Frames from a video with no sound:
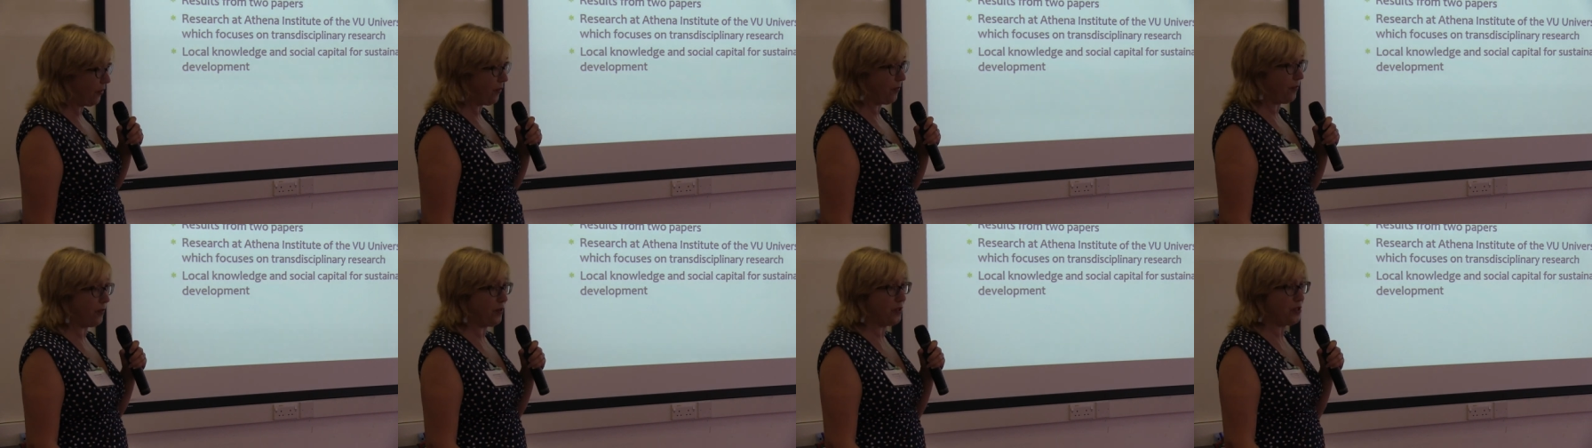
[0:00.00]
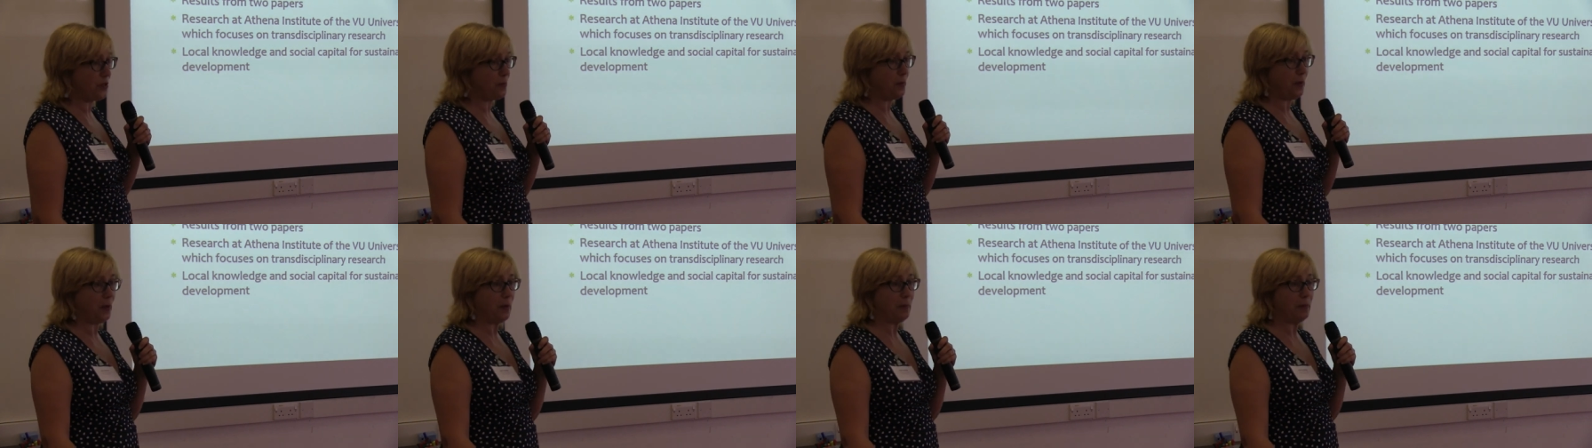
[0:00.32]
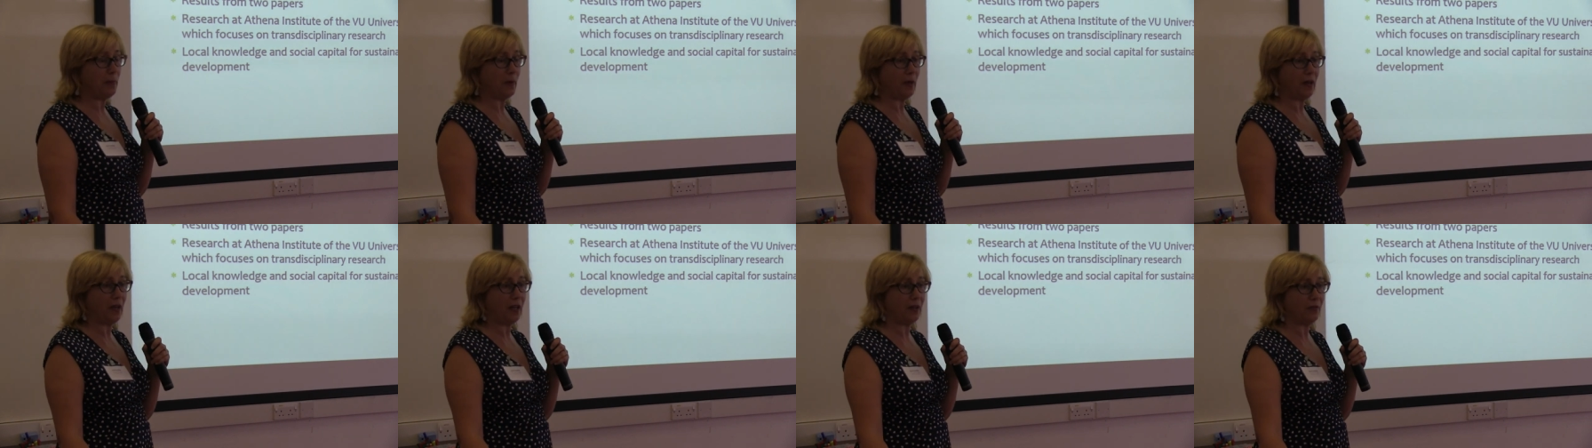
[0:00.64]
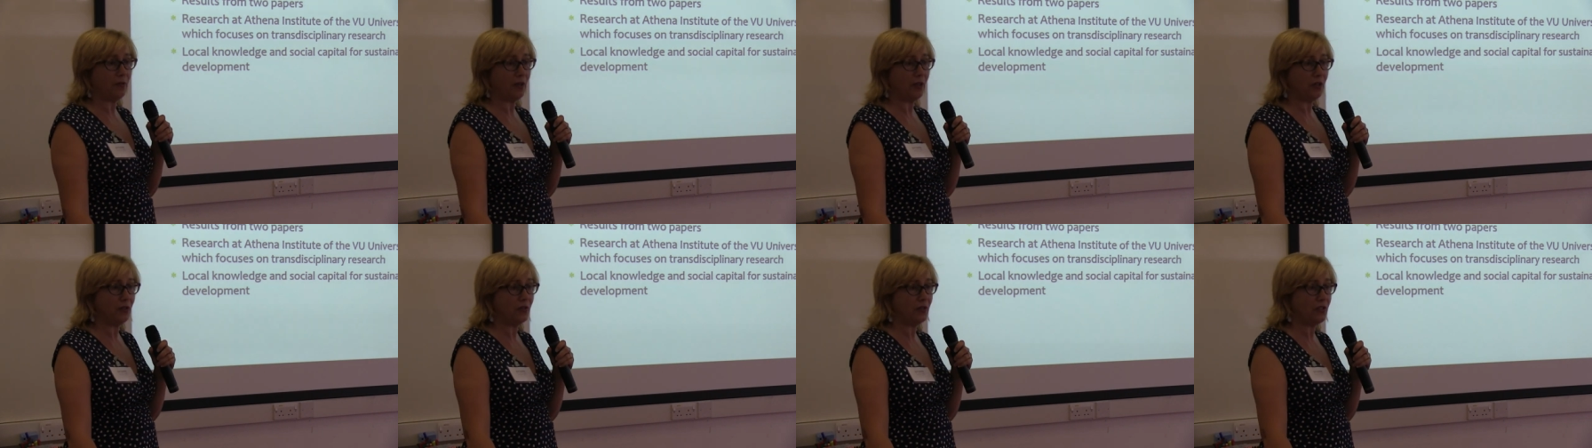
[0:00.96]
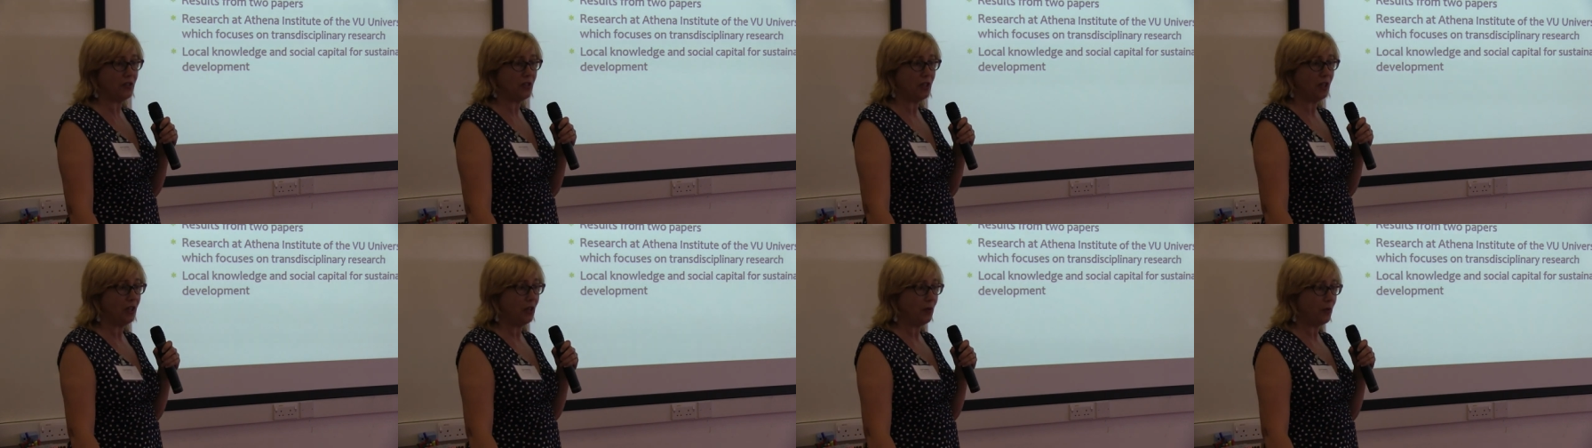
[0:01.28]
the first paper I wrote
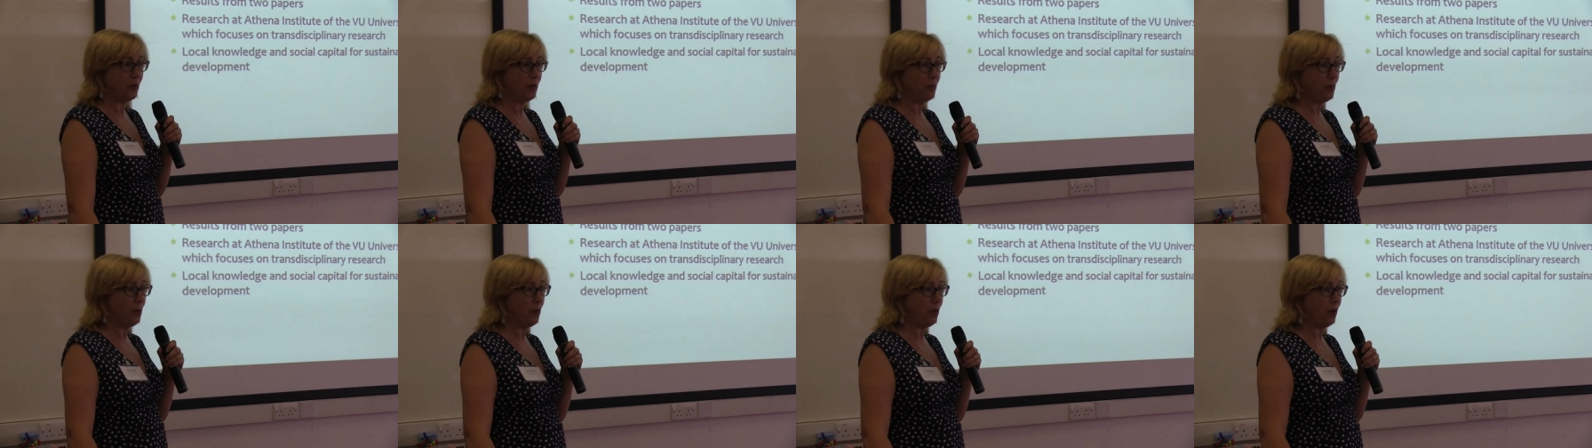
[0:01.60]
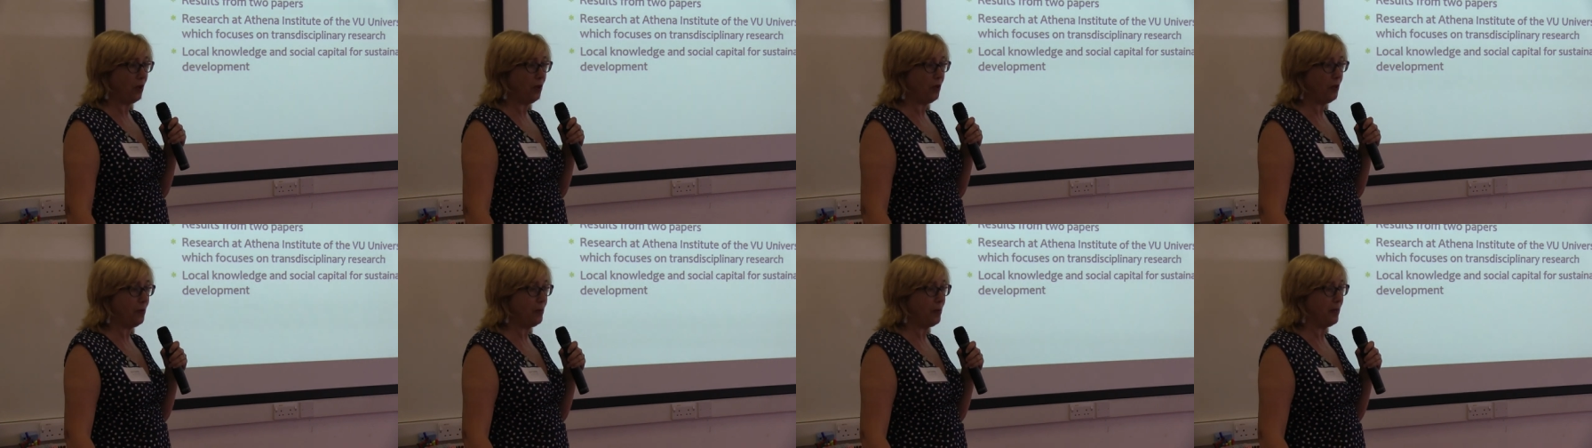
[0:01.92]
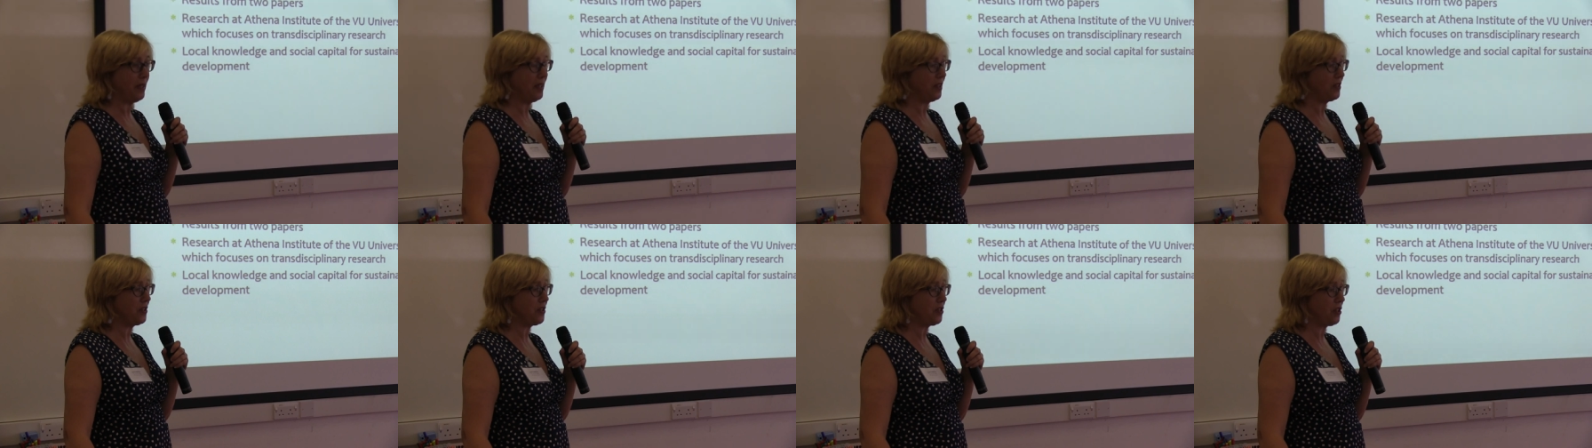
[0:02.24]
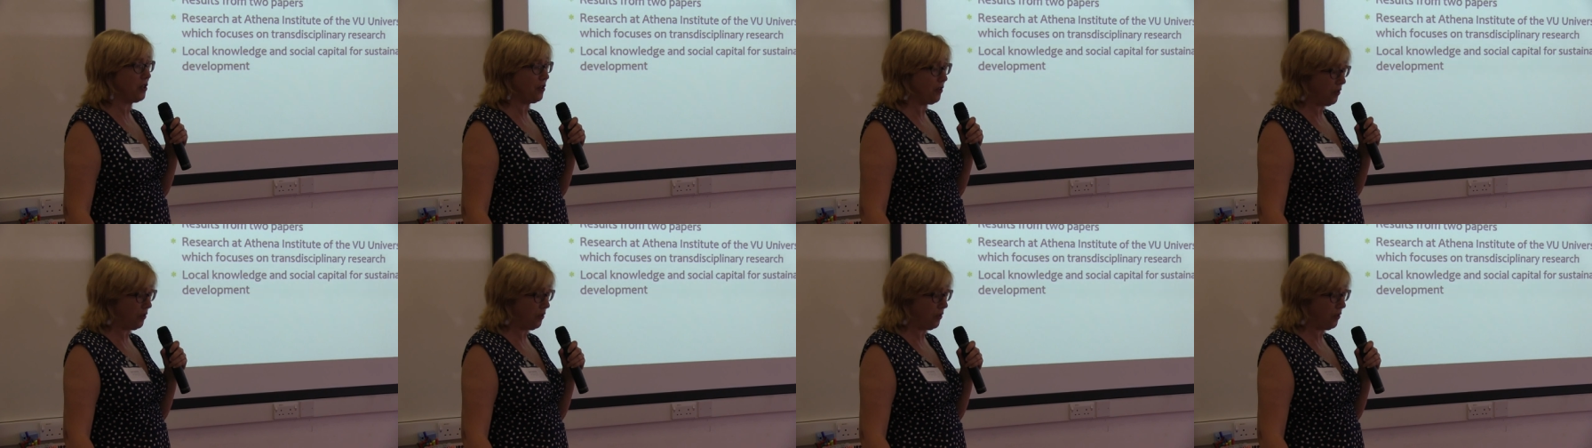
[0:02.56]
with Paul Hubink, so